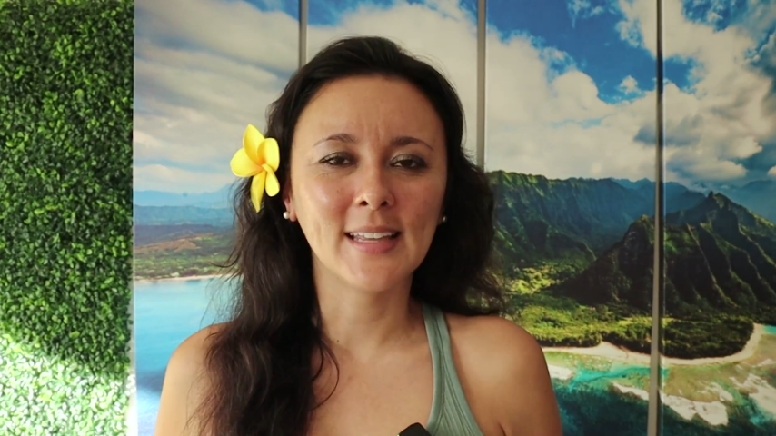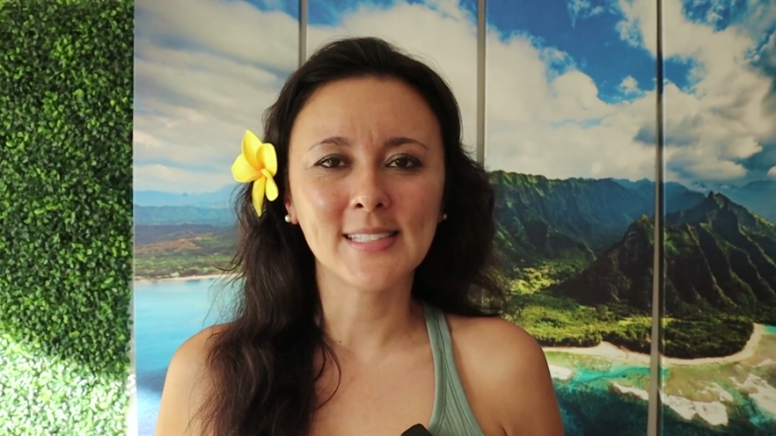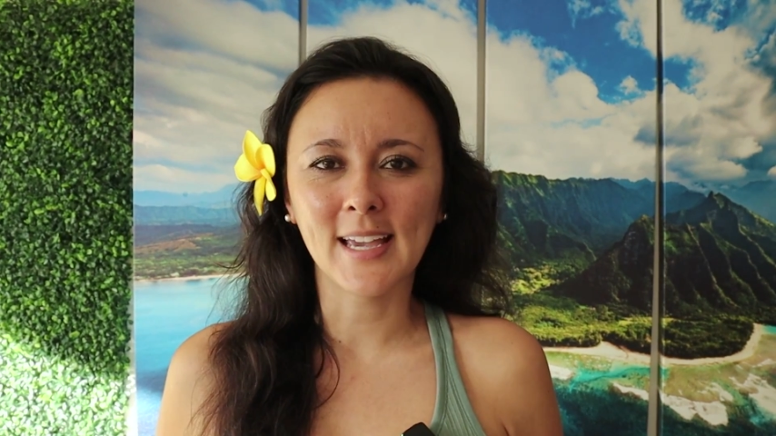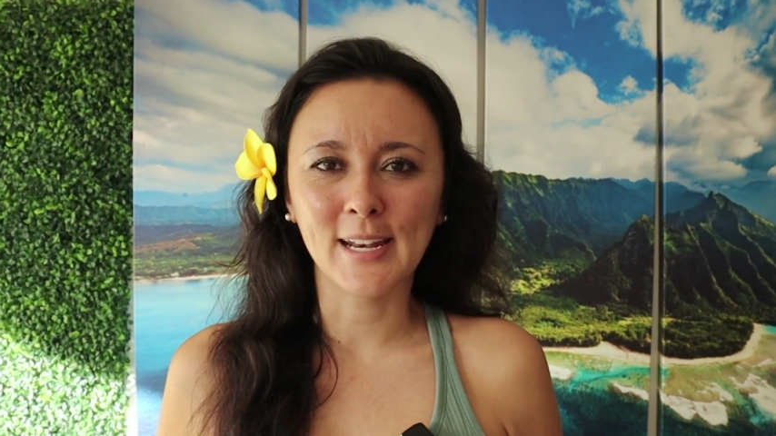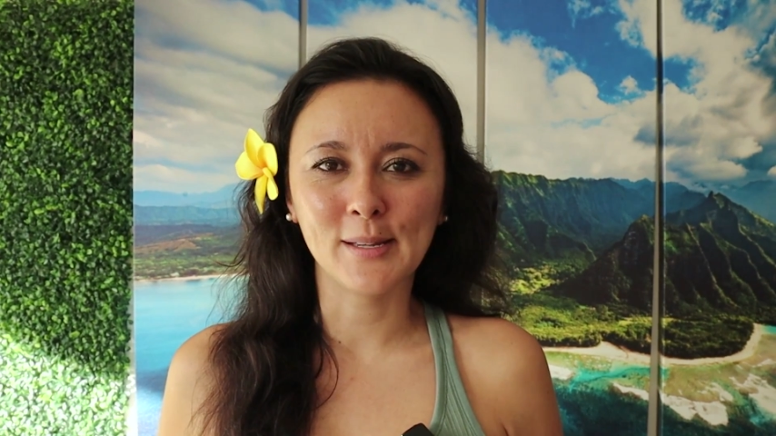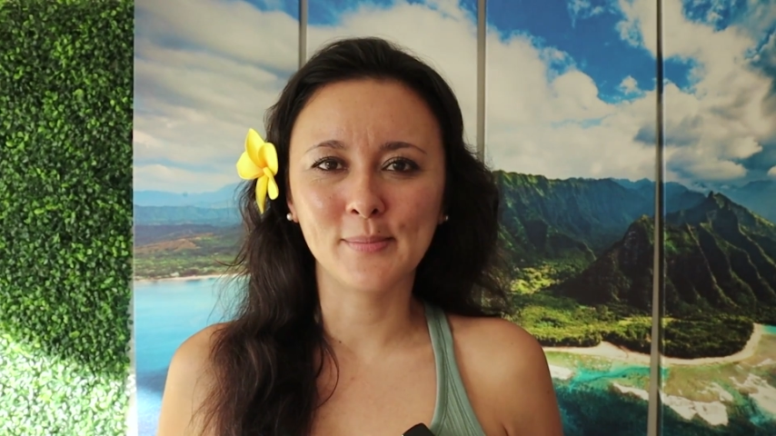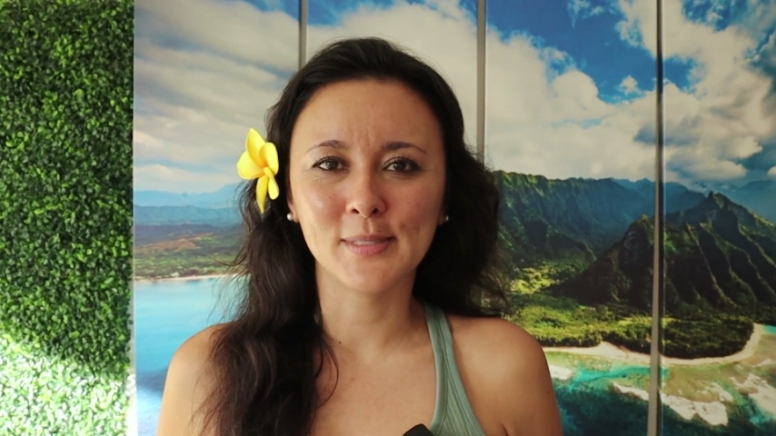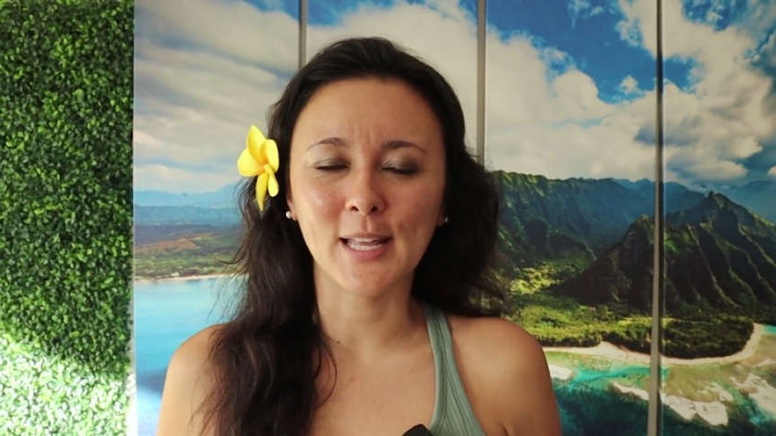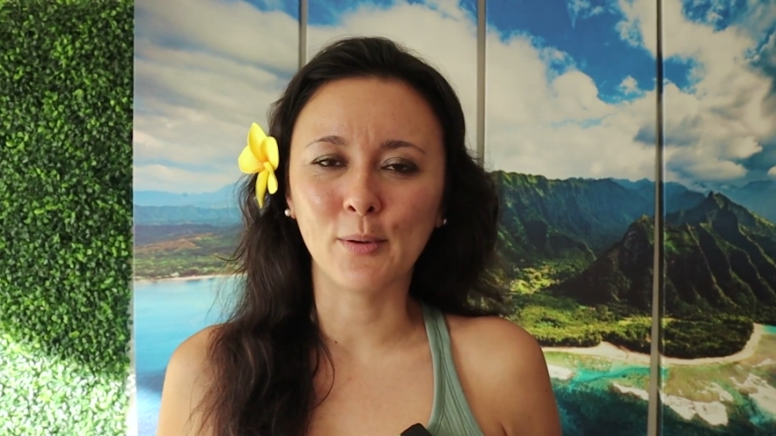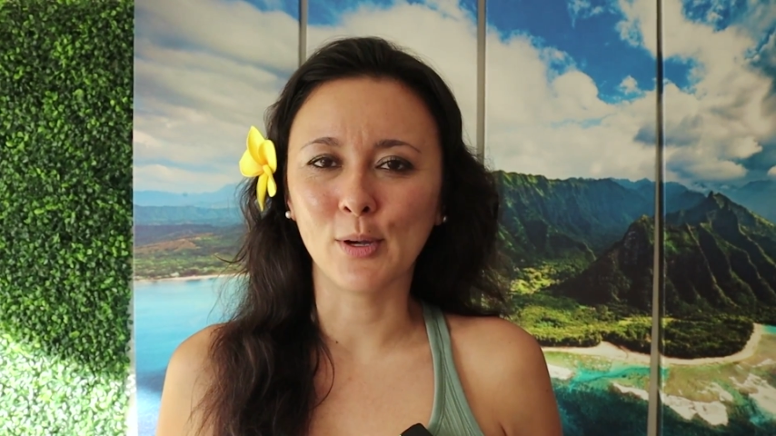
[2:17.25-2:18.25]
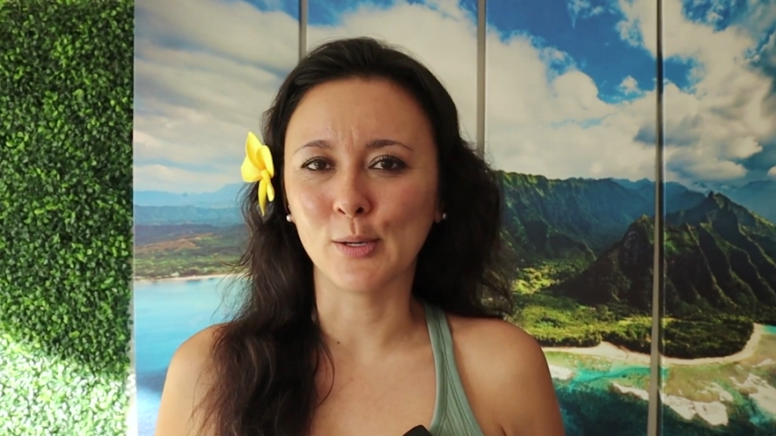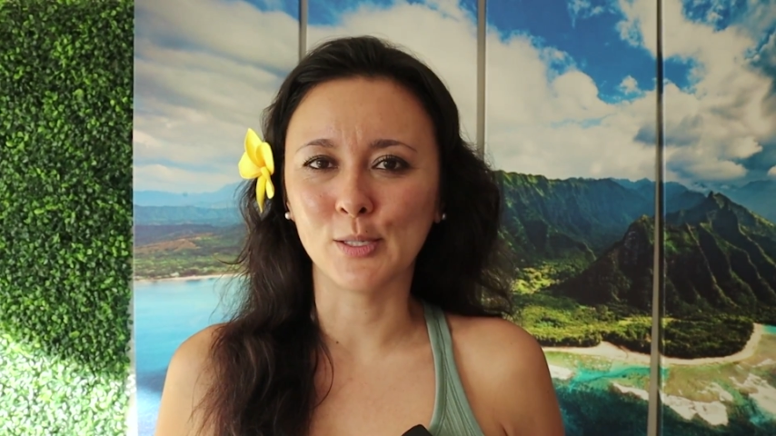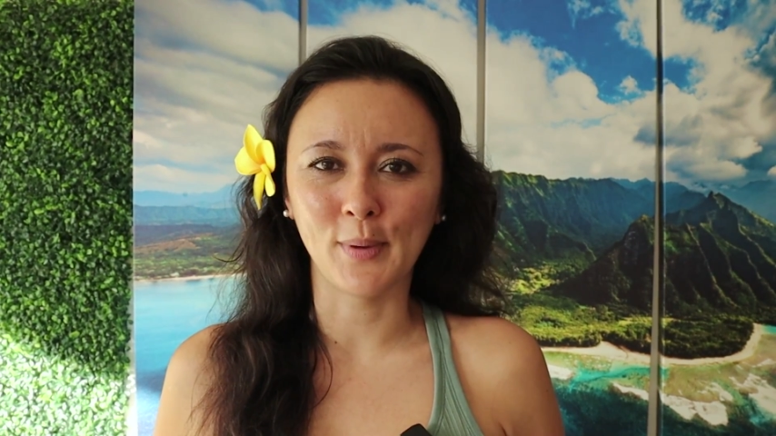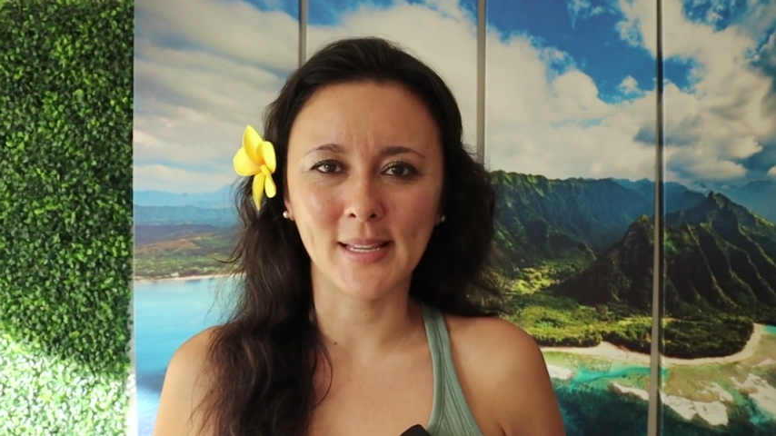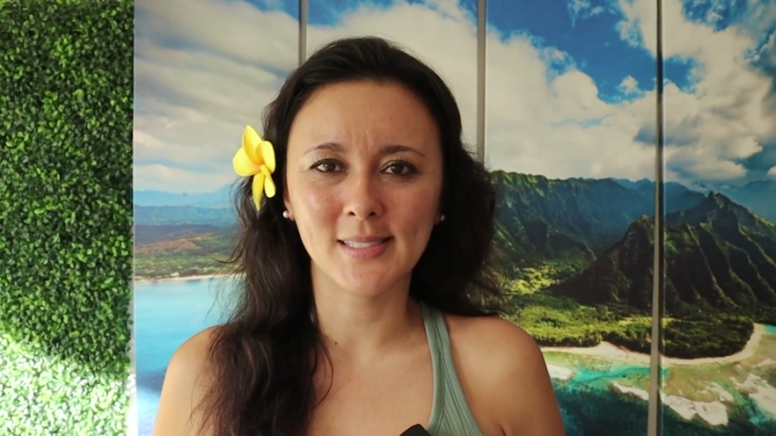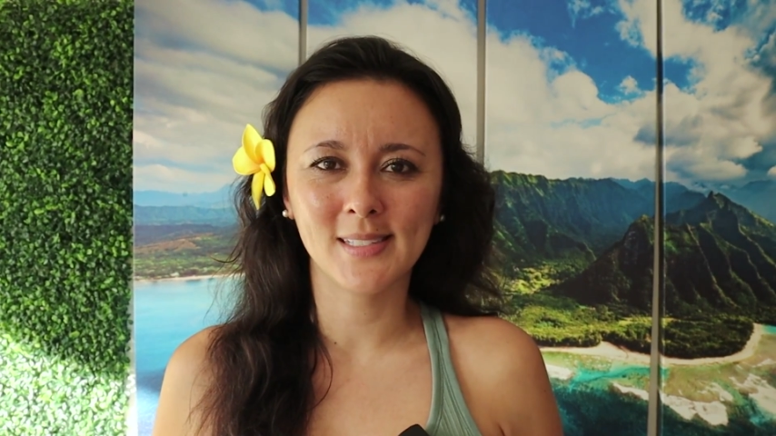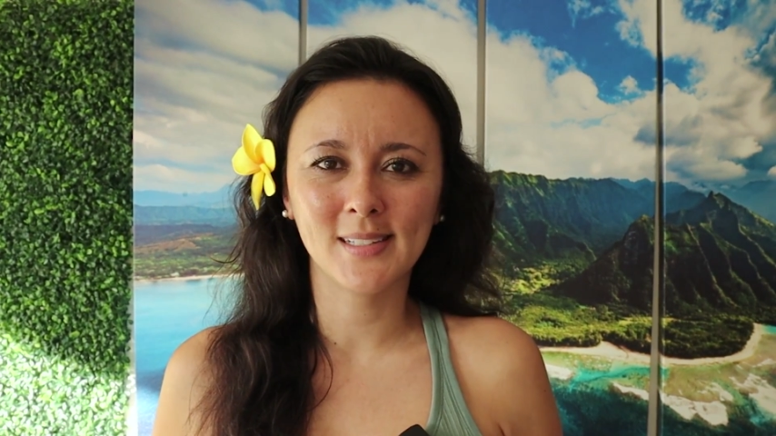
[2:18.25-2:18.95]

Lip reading: less items that will go to waste.